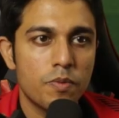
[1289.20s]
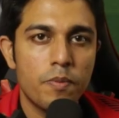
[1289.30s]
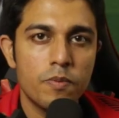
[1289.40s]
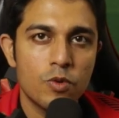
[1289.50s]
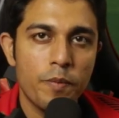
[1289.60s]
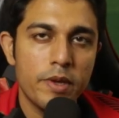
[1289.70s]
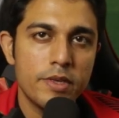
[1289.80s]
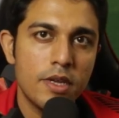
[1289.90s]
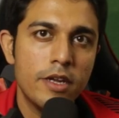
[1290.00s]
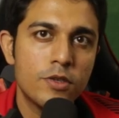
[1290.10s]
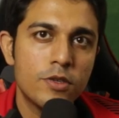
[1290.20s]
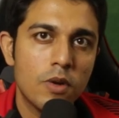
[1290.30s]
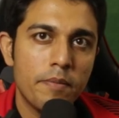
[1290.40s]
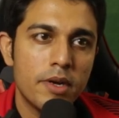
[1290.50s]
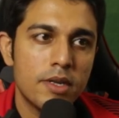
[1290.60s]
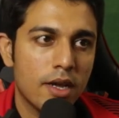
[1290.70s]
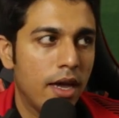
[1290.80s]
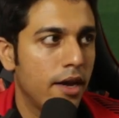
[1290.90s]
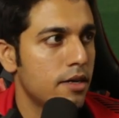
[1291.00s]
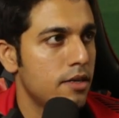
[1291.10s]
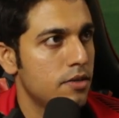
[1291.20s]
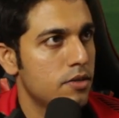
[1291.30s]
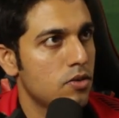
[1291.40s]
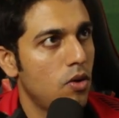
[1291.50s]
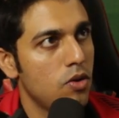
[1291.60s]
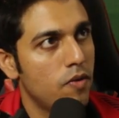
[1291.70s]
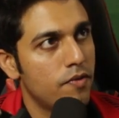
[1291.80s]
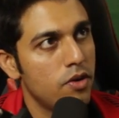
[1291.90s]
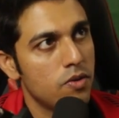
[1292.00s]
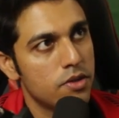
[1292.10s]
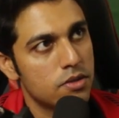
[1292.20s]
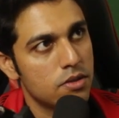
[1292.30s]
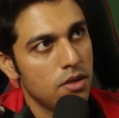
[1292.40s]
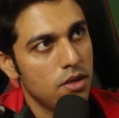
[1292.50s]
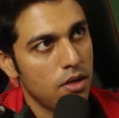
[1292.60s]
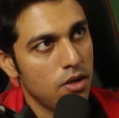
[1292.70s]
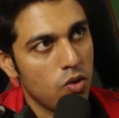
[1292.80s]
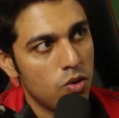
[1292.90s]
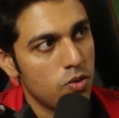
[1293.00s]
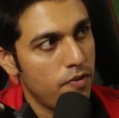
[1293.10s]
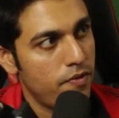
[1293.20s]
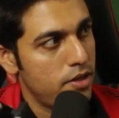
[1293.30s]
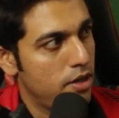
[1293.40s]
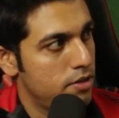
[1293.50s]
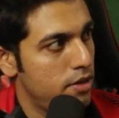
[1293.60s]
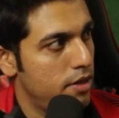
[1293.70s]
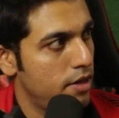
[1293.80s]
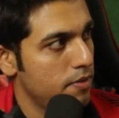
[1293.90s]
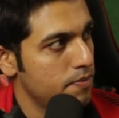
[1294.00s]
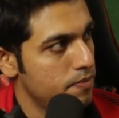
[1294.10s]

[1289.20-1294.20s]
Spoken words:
So basically, to limit the characters, all you have to do is go to avatar setting.